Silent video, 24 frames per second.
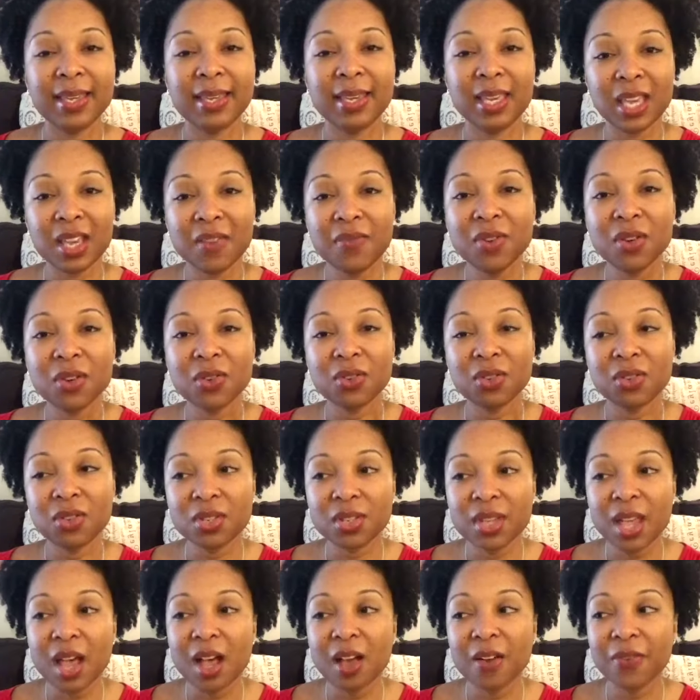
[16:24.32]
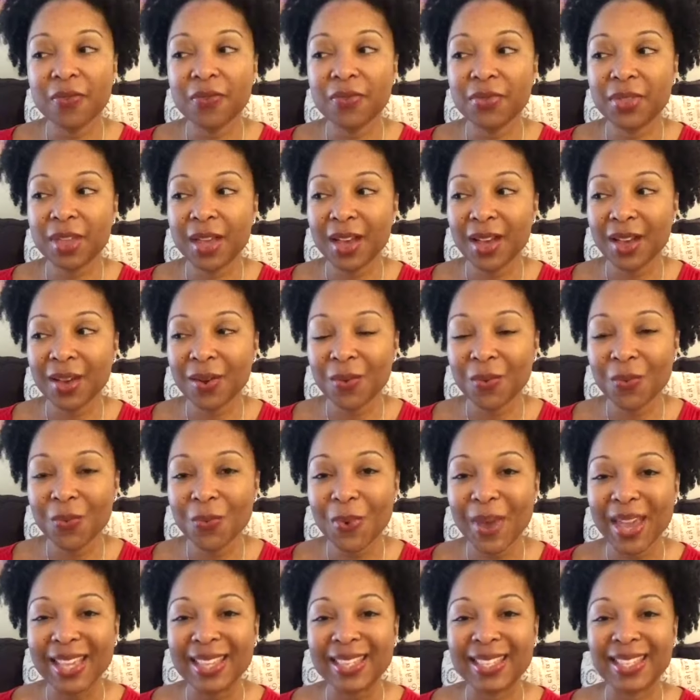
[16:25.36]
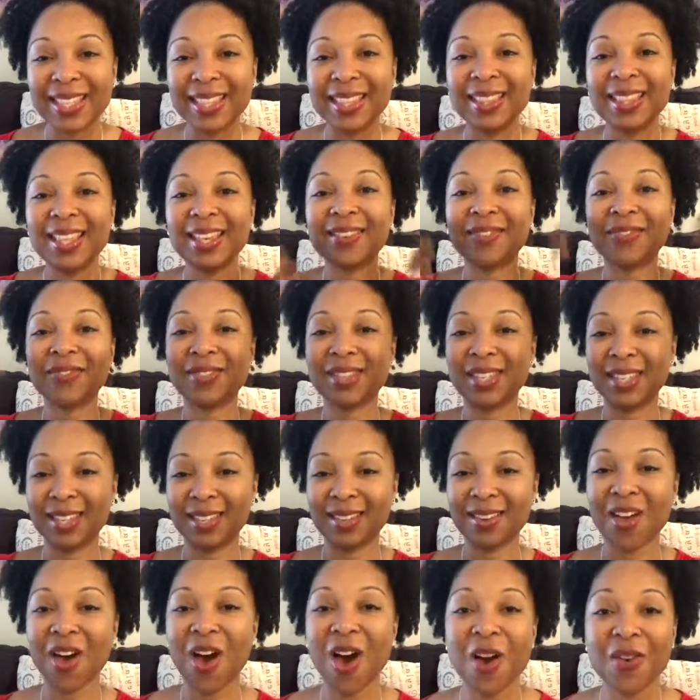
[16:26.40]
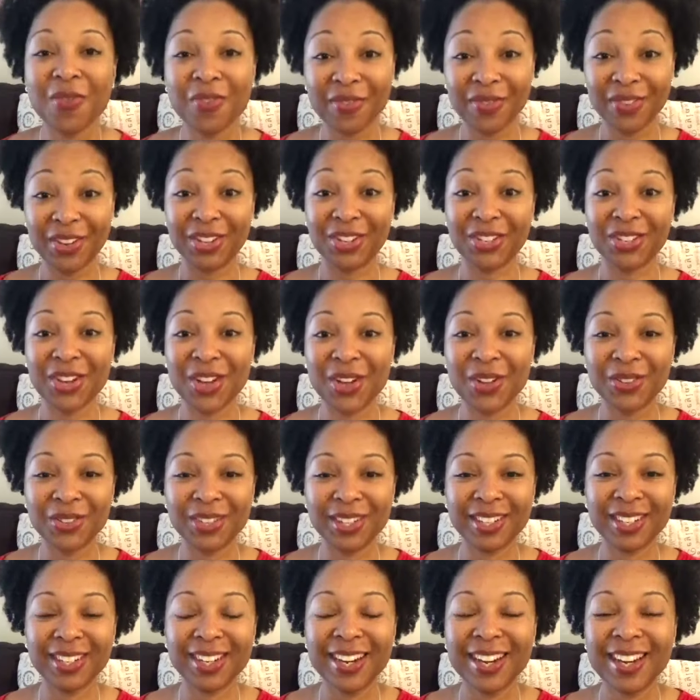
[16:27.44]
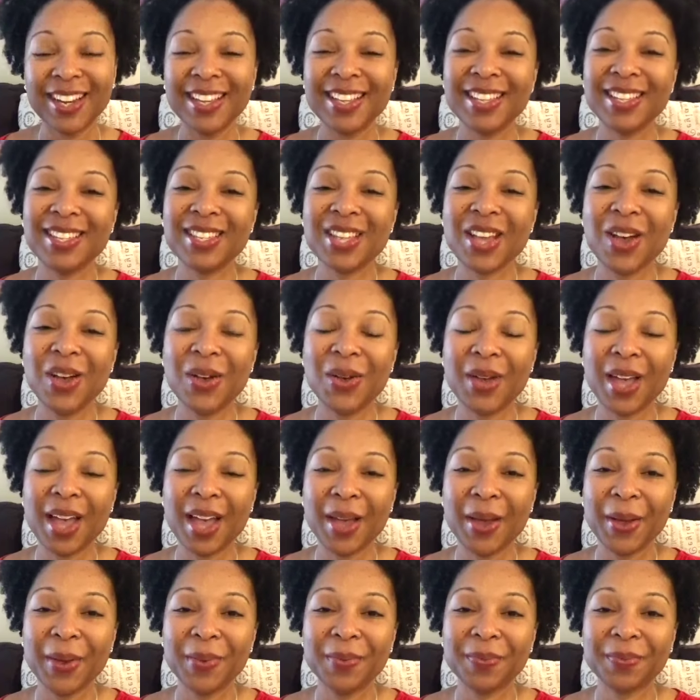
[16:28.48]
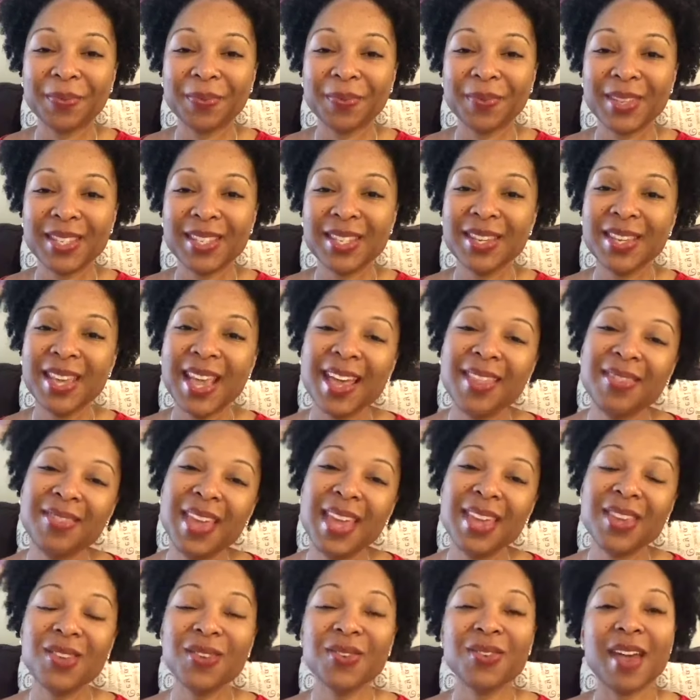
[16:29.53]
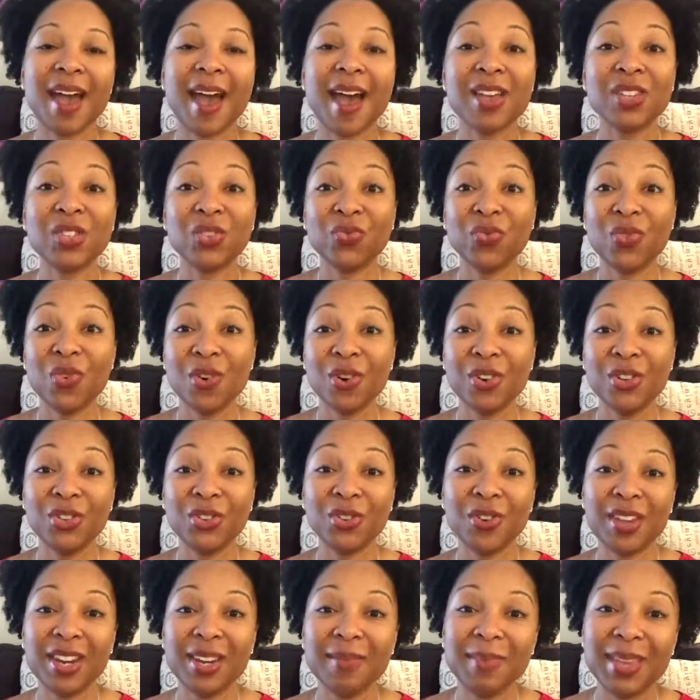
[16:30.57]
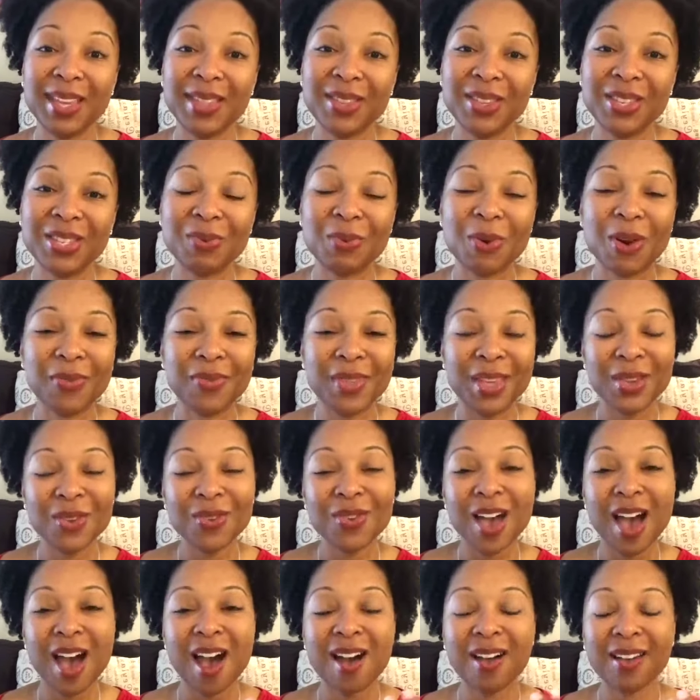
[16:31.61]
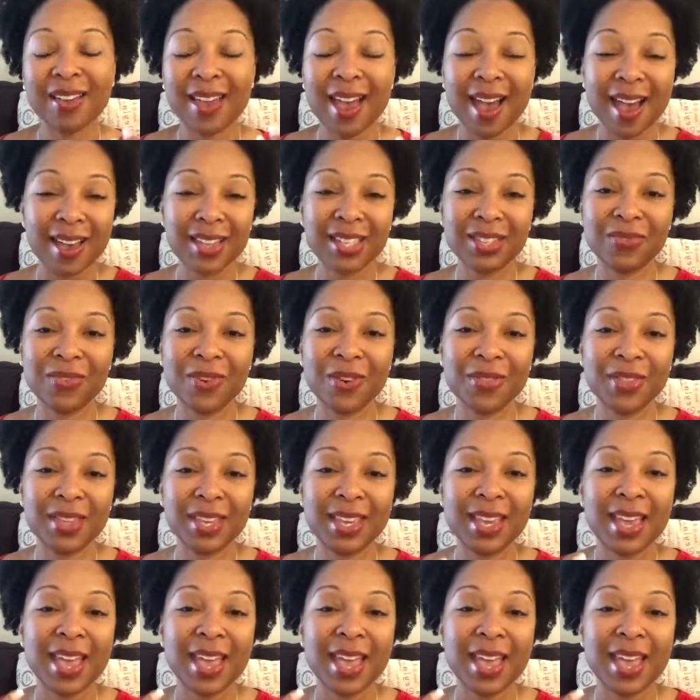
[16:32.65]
give yourself the weights lifted off of your shoulder. So yeah, thank you guys for joining me this morning. Thank you guys for